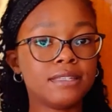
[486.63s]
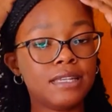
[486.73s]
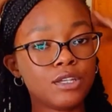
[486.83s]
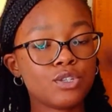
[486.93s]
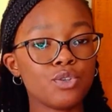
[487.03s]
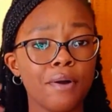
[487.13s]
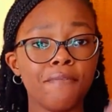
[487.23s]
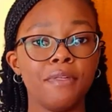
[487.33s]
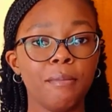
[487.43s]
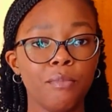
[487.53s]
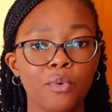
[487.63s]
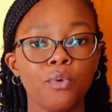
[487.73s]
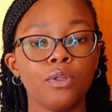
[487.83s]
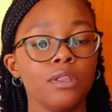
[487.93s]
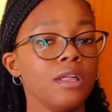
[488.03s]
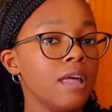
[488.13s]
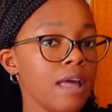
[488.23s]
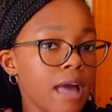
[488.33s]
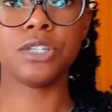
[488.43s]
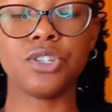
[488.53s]
least of them all.
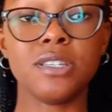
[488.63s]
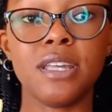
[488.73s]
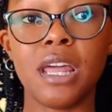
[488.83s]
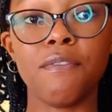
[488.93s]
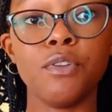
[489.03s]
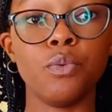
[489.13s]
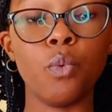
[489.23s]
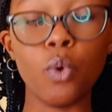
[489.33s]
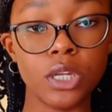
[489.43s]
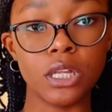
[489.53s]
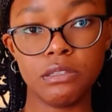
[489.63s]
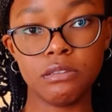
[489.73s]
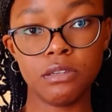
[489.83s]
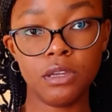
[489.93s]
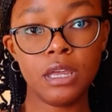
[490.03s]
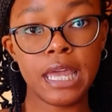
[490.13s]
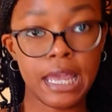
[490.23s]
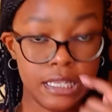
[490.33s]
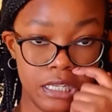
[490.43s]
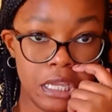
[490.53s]
It's just that I haven't worn it
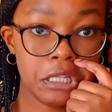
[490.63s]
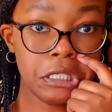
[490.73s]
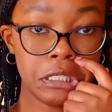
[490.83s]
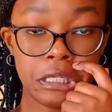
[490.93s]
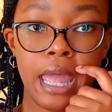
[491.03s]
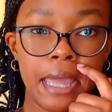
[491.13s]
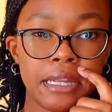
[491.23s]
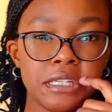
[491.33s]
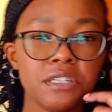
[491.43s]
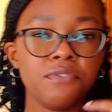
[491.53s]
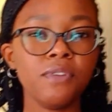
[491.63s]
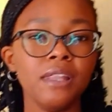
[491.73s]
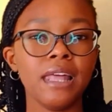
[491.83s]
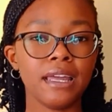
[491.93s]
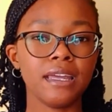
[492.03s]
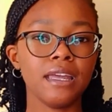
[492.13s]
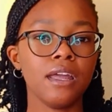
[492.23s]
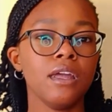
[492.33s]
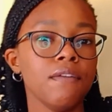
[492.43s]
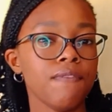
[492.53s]
as yet, and I just feel like
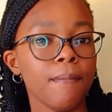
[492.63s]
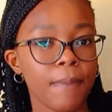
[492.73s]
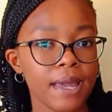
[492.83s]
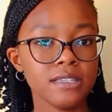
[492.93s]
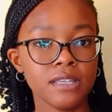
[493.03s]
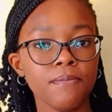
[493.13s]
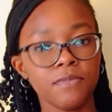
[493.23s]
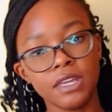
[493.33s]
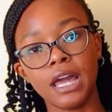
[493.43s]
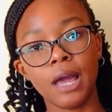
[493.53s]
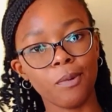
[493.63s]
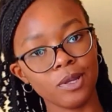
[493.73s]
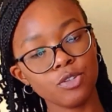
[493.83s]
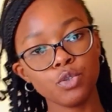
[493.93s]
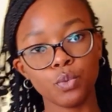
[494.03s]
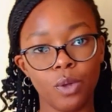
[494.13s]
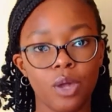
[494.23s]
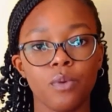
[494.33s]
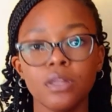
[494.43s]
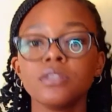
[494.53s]
if I buy something, I want to
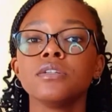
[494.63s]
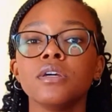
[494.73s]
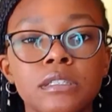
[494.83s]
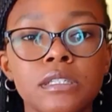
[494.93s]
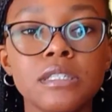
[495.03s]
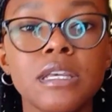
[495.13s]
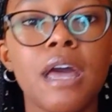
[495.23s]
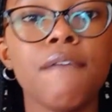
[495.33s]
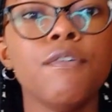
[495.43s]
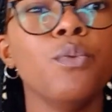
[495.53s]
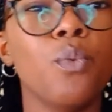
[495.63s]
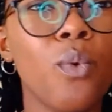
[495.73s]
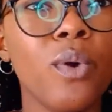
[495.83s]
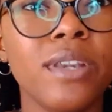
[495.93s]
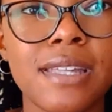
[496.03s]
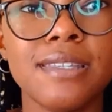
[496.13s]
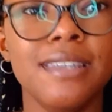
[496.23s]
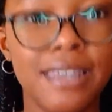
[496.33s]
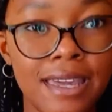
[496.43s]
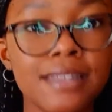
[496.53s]
wear it. Since I haven't worn it
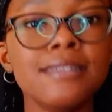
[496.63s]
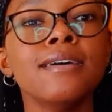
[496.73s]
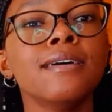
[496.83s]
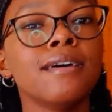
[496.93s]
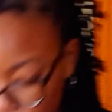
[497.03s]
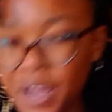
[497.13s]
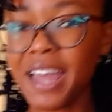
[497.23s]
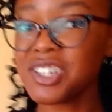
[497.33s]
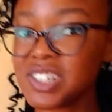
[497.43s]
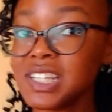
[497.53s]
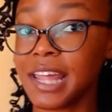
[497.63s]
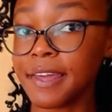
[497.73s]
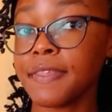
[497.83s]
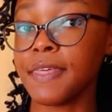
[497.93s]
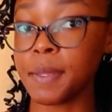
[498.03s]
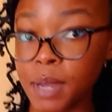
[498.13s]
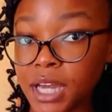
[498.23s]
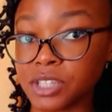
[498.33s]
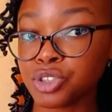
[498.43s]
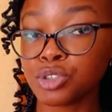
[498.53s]
yet, do I actually like it that
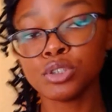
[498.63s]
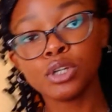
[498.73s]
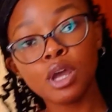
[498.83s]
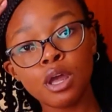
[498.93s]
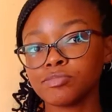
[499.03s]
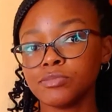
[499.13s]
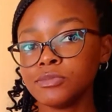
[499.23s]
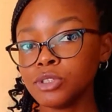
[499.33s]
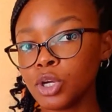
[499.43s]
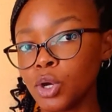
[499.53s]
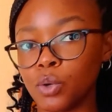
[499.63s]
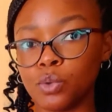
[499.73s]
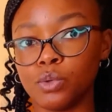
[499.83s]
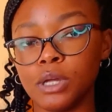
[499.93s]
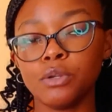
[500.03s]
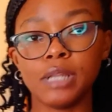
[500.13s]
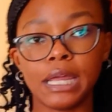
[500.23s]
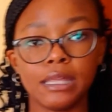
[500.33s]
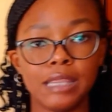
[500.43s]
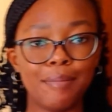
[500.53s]
much? No, I don't
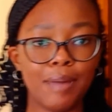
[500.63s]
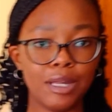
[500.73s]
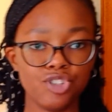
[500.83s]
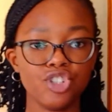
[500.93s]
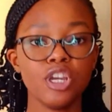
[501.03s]
like it that much.